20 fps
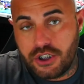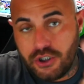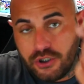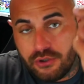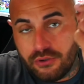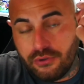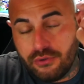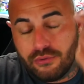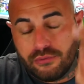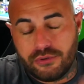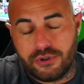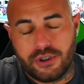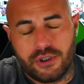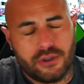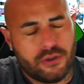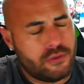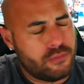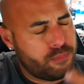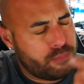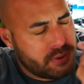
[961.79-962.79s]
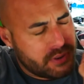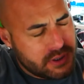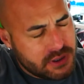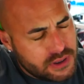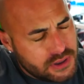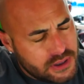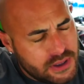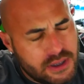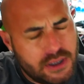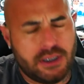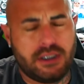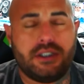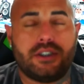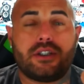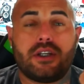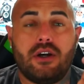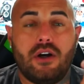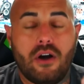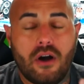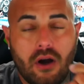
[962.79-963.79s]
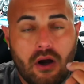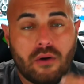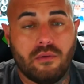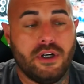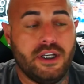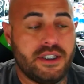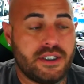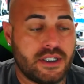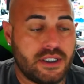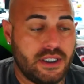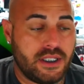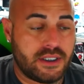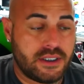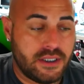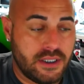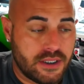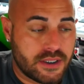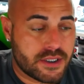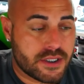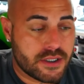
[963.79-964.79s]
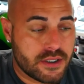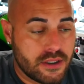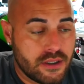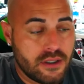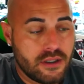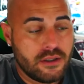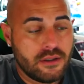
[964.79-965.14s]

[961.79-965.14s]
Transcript: you do. Please always click this.